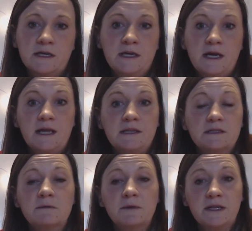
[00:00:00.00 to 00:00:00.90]
and then
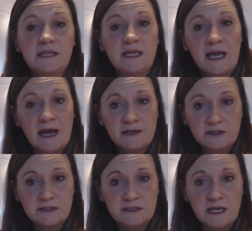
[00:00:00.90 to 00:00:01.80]
something like the
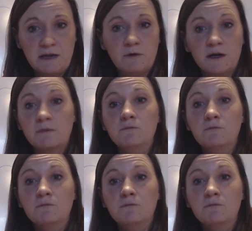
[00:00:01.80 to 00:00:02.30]
gaseous state where it can